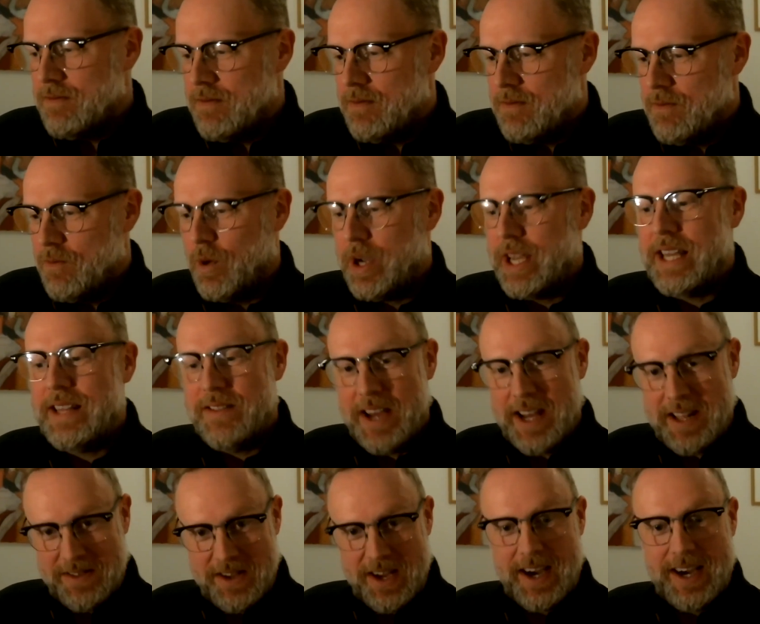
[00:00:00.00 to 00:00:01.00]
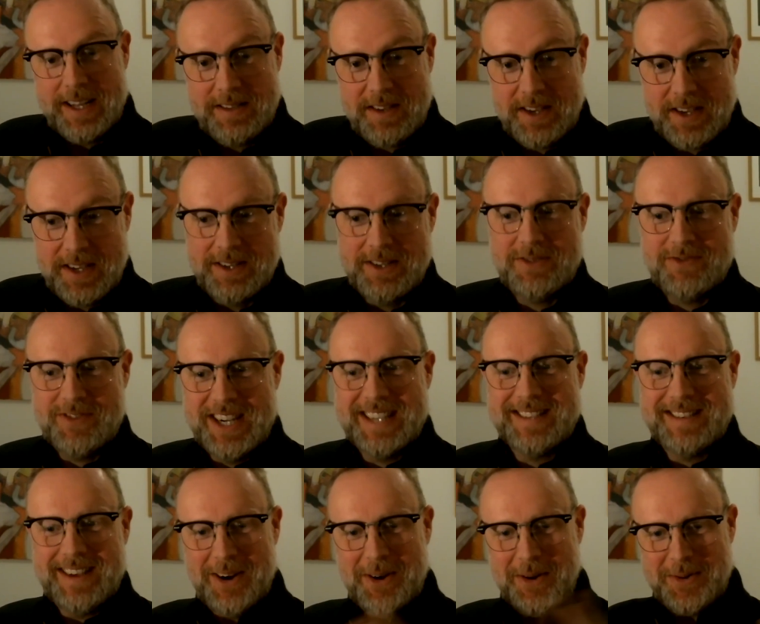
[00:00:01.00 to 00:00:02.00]
we then the IT industry
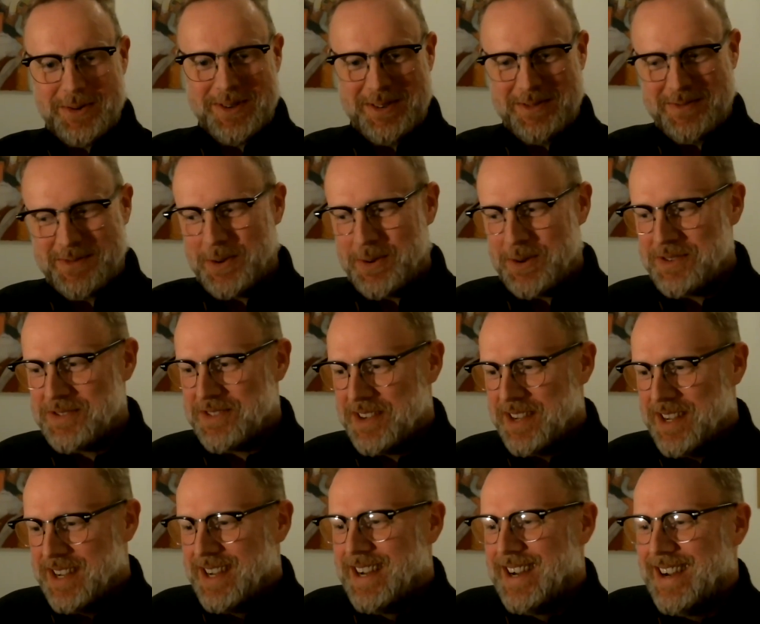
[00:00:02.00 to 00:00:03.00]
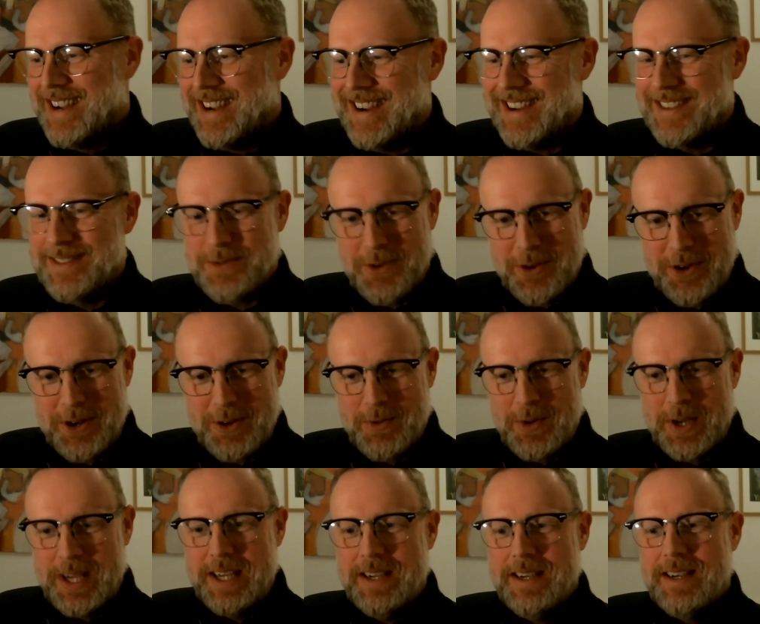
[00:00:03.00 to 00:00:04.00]
as a whole, of course, uh, the royal
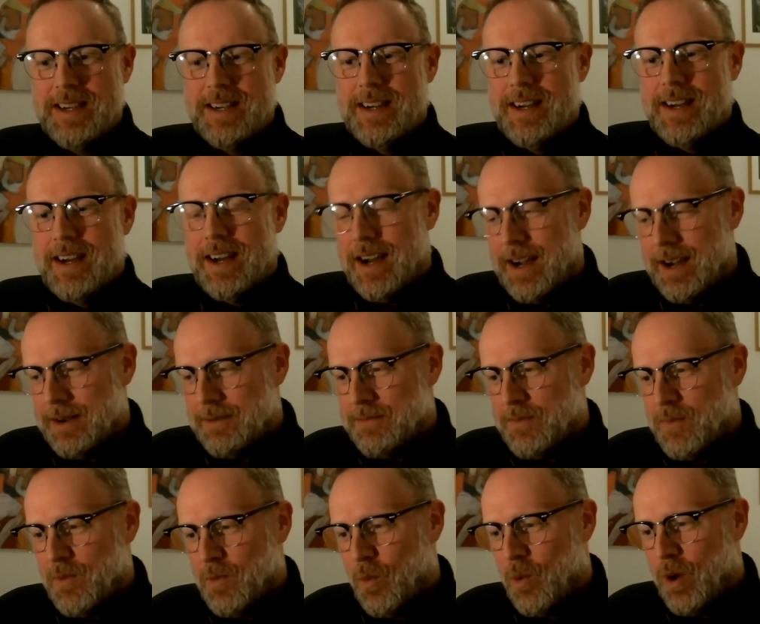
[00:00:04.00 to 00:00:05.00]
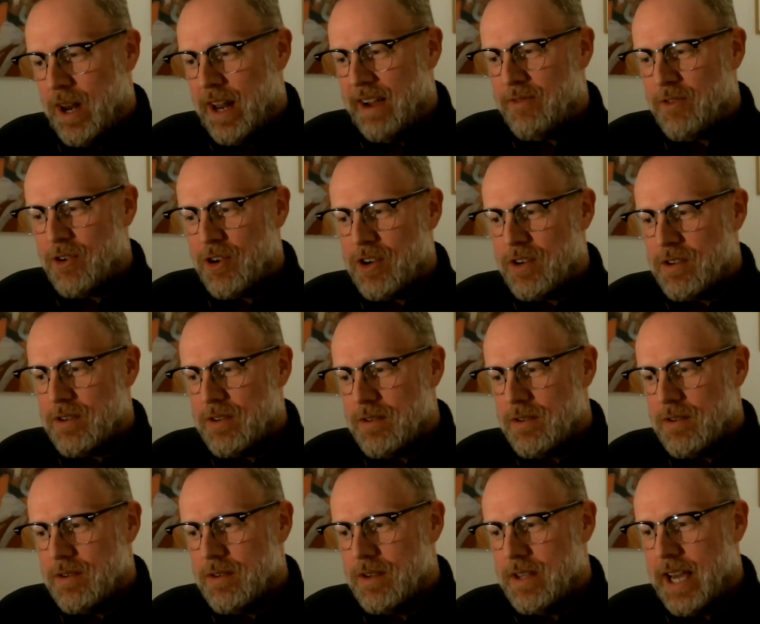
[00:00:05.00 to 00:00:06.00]
we, um, will ever
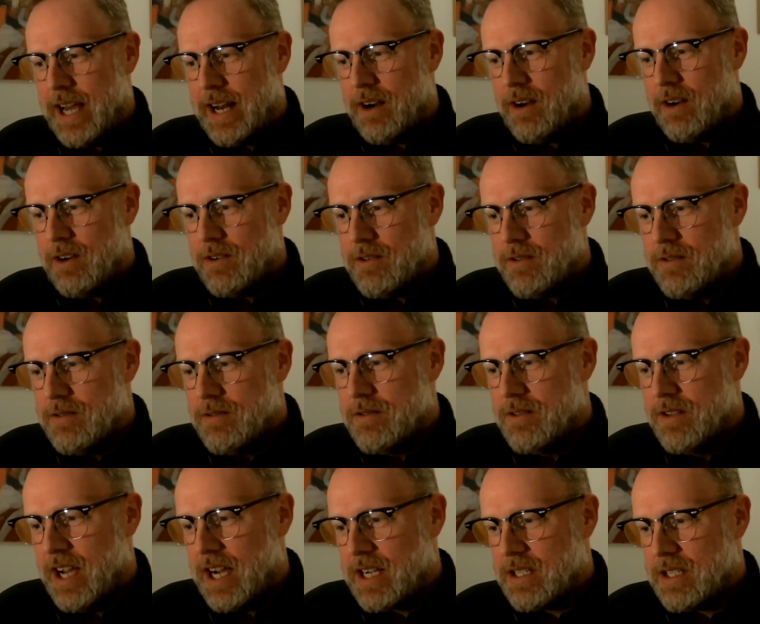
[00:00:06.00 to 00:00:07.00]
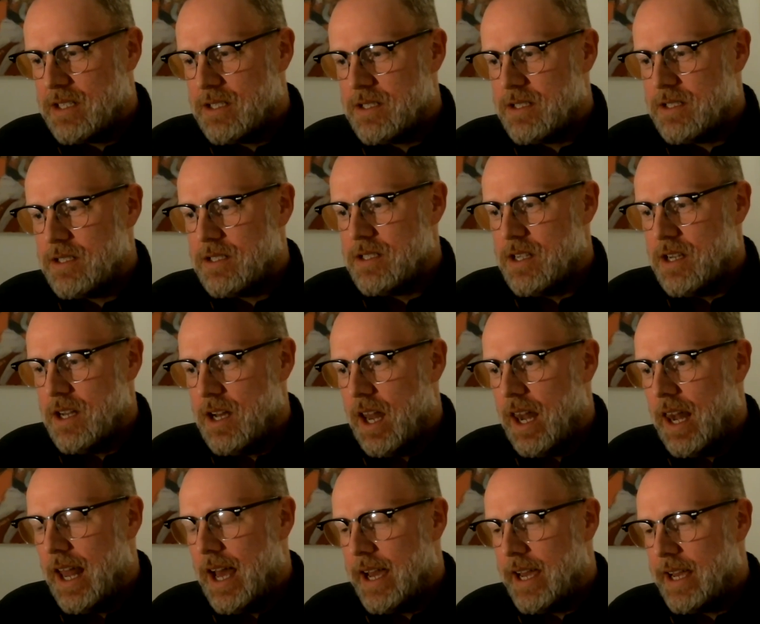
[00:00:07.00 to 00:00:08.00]
get our ducks
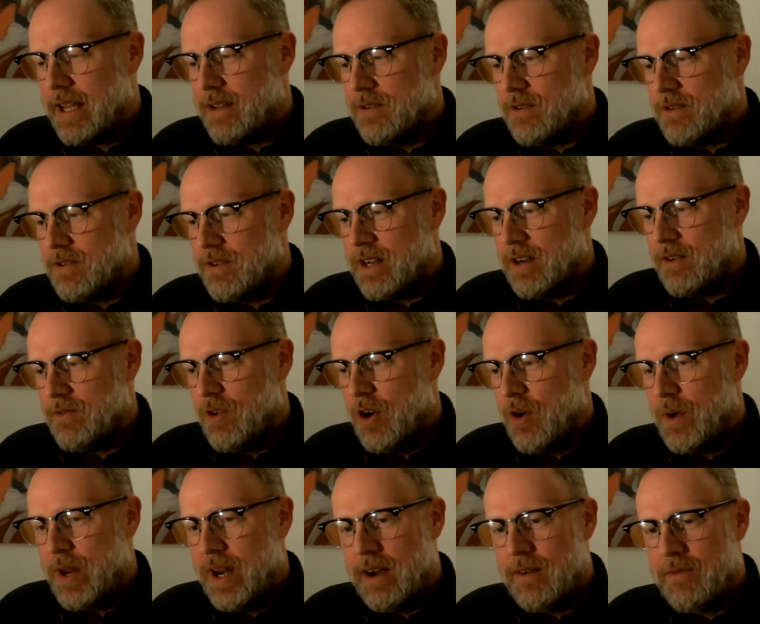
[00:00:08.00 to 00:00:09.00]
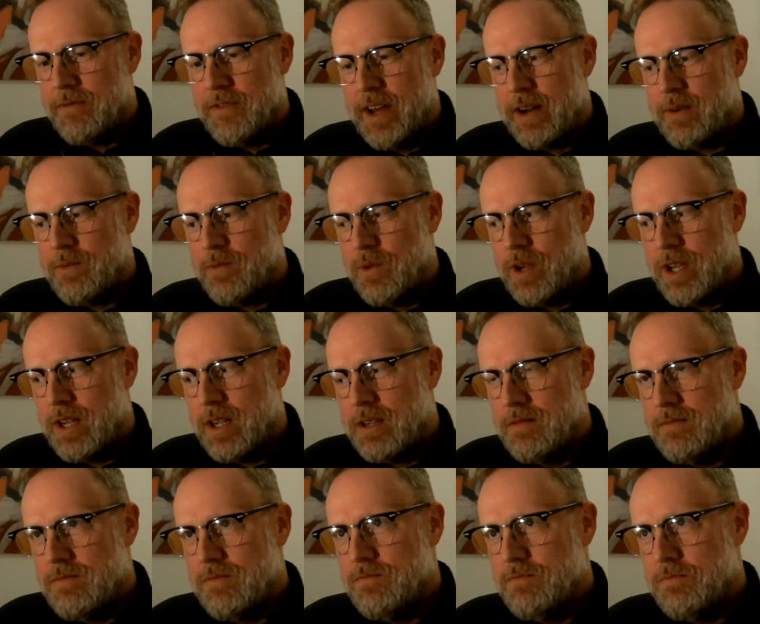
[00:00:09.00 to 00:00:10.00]
aligned or in a row enough that we
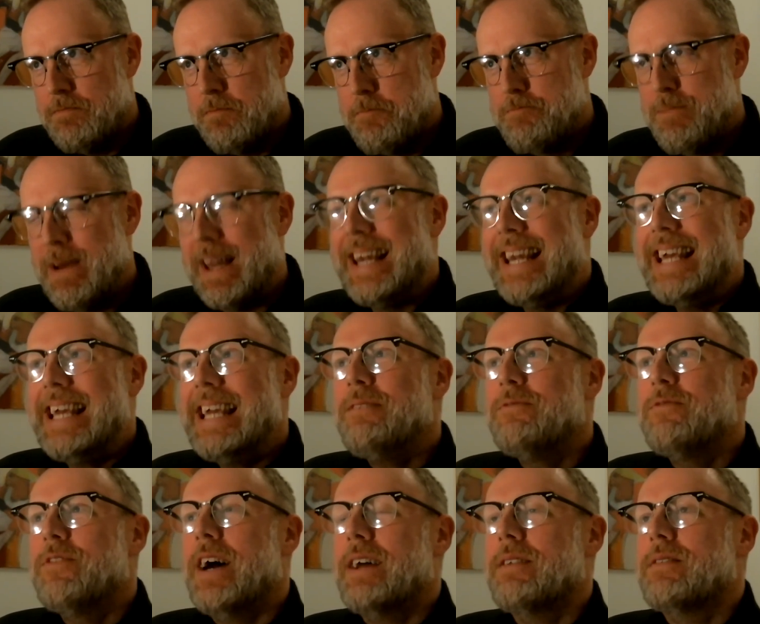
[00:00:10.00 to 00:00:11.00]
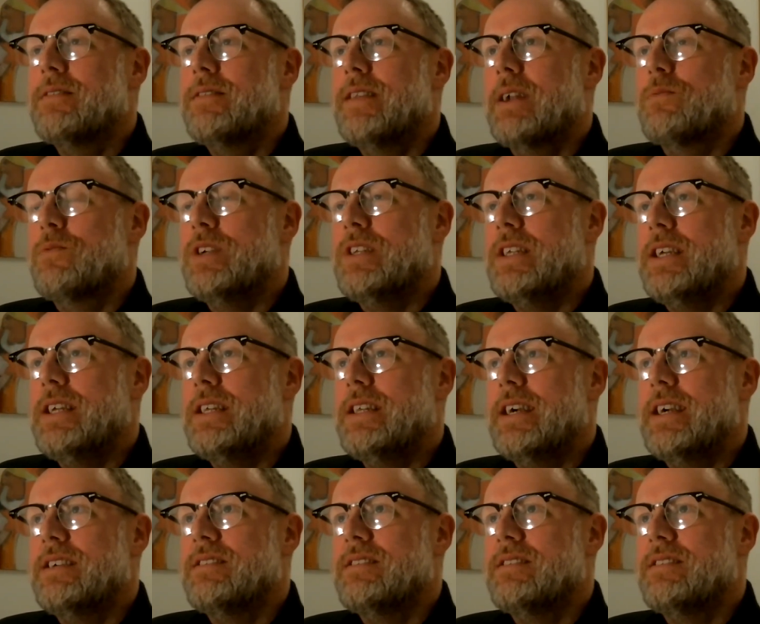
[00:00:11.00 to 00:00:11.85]
believe that that we need a